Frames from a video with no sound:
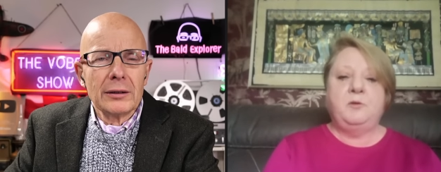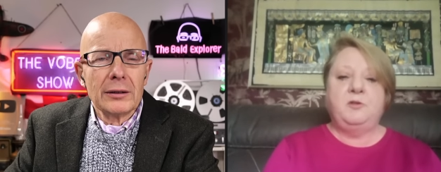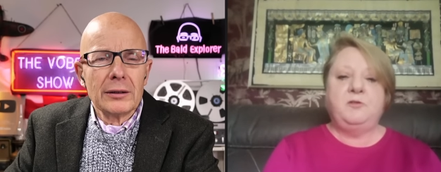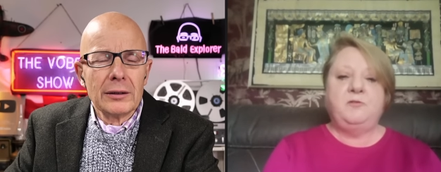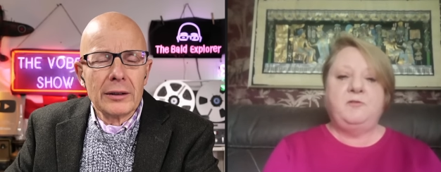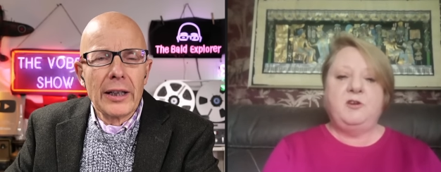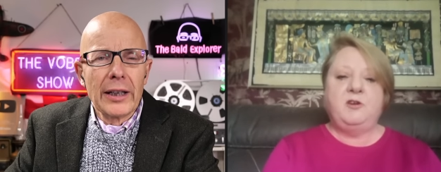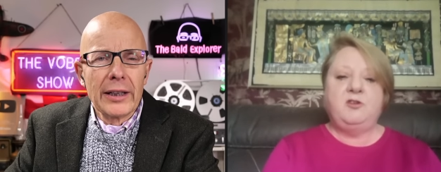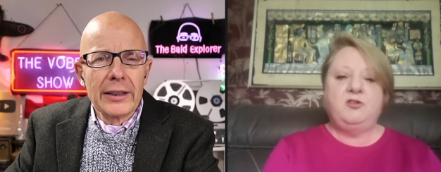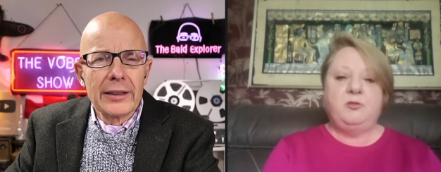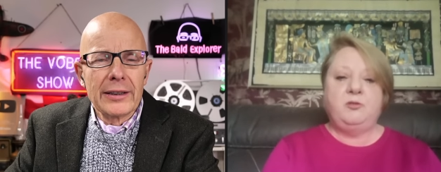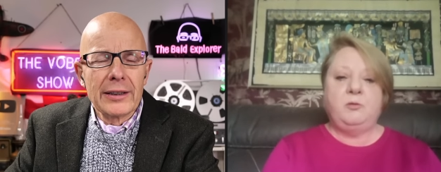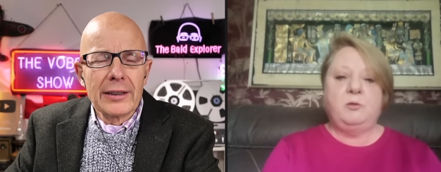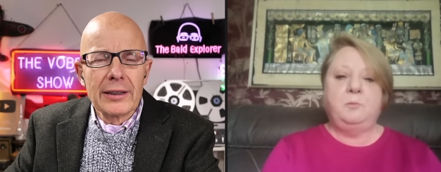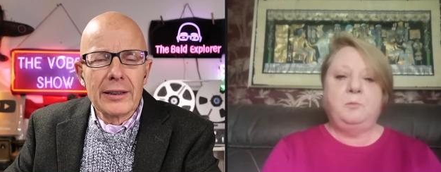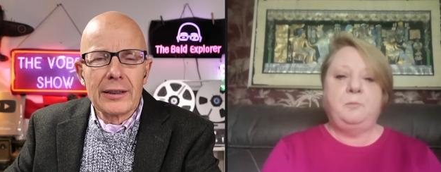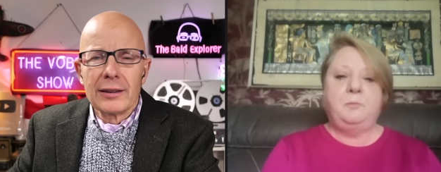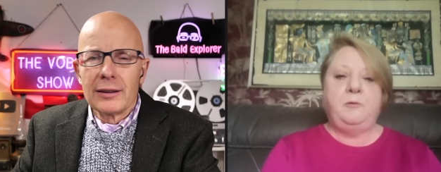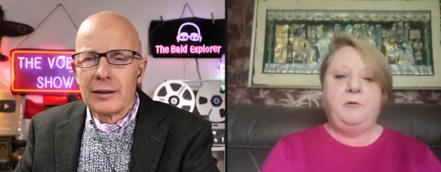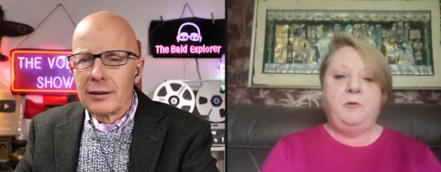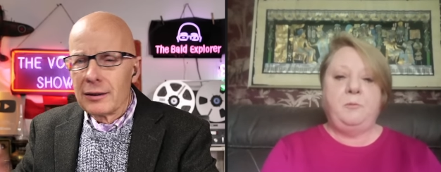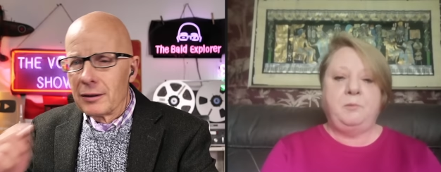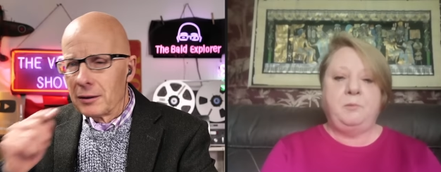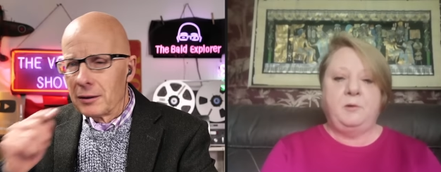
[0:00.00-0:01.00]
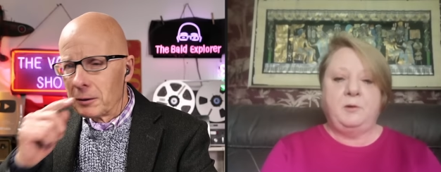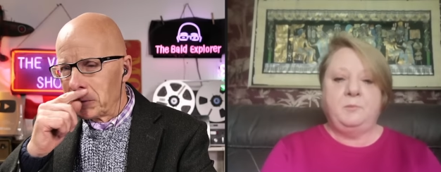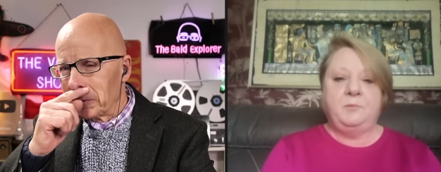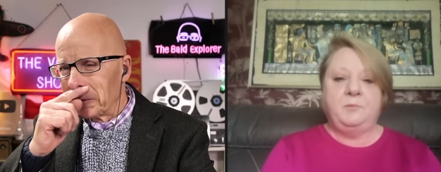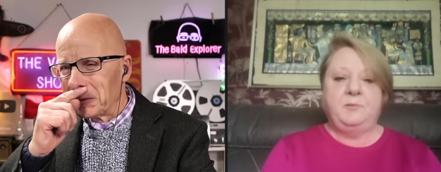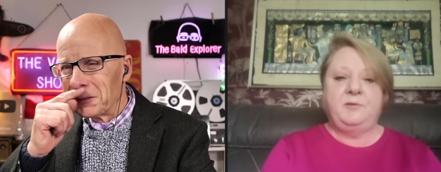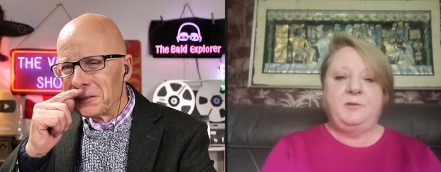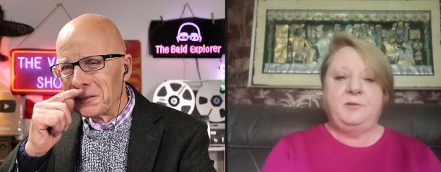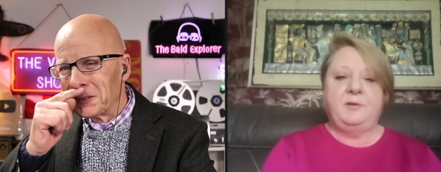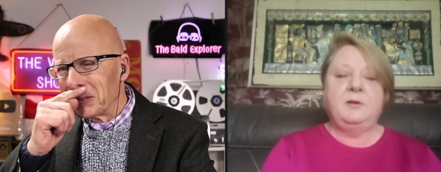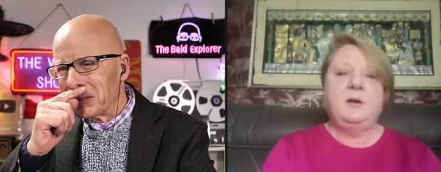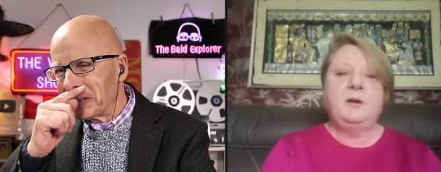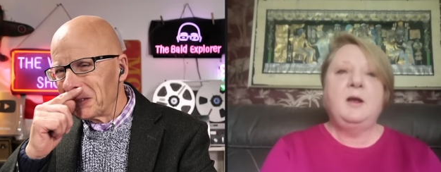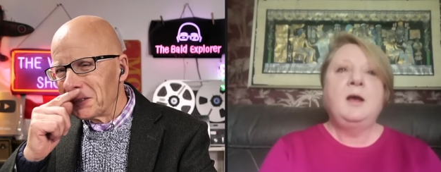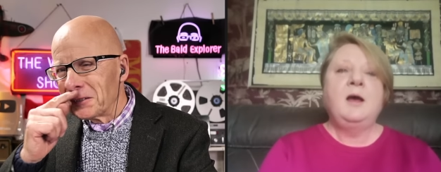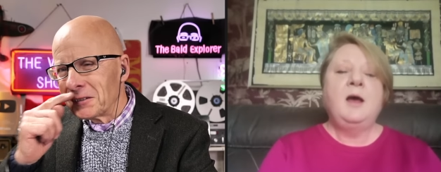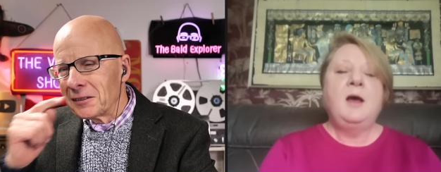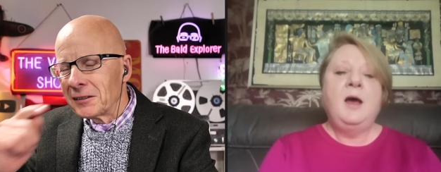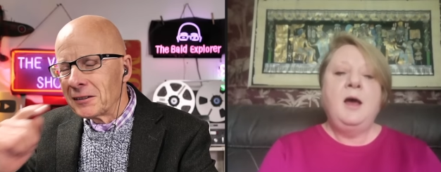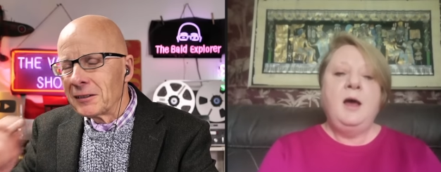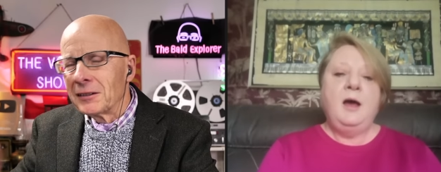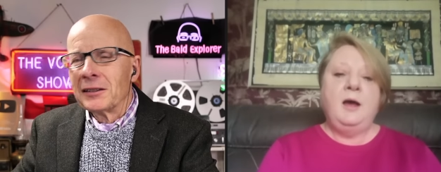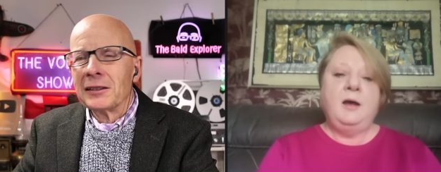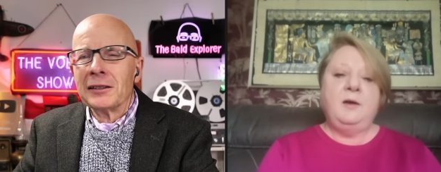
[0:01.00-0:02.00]
Speaker 1: with vision yes. problems and
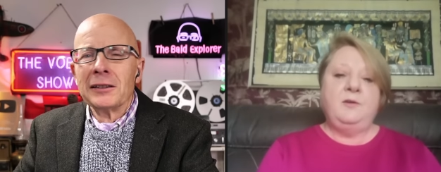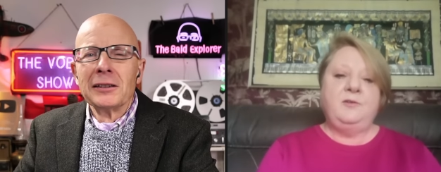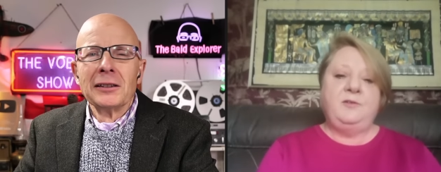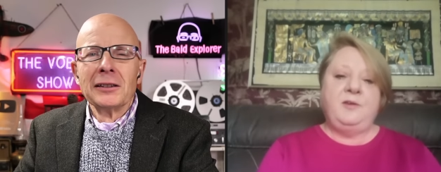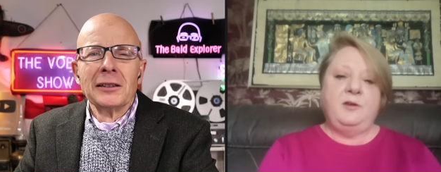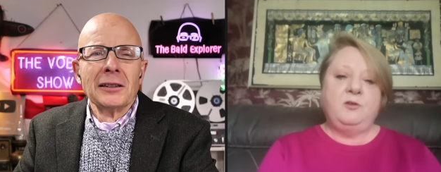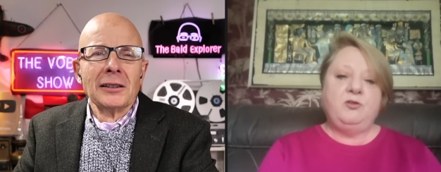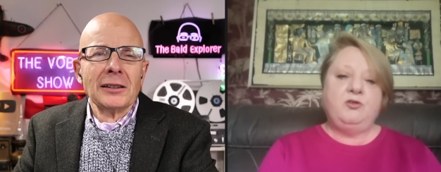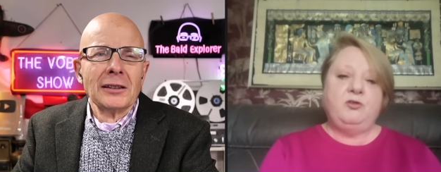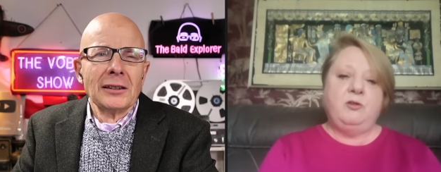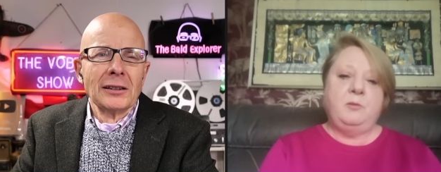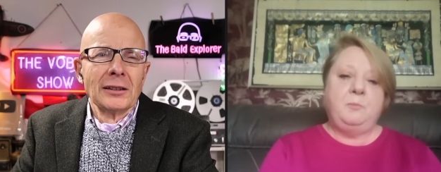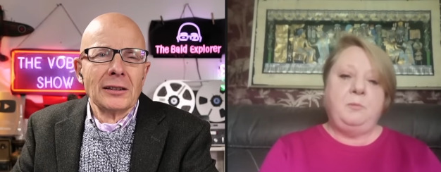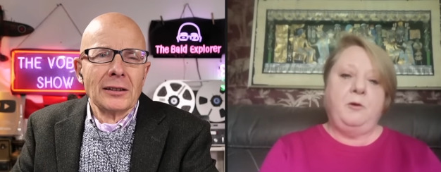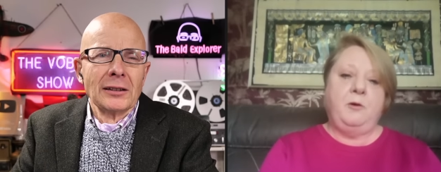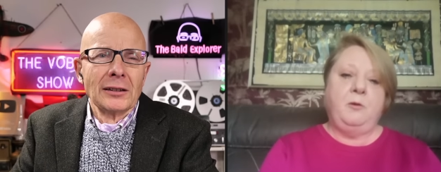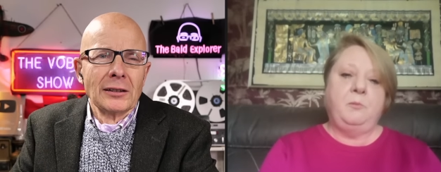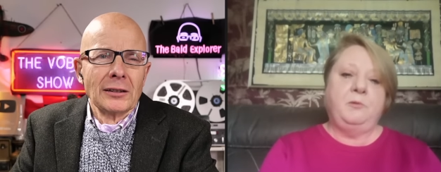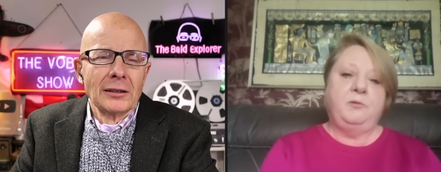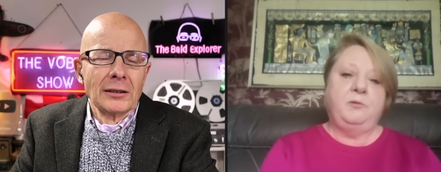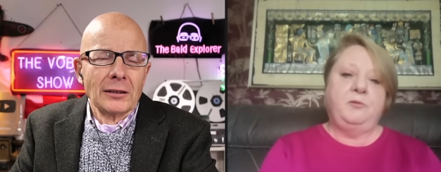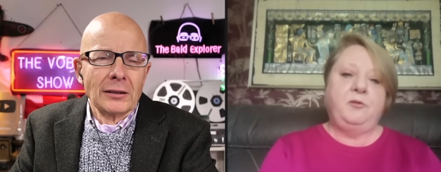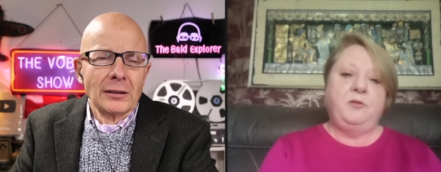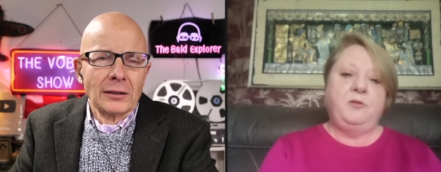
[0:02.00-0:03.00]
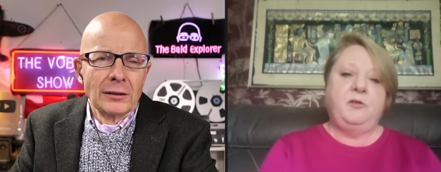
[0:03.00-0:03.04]
uh, sensory problems.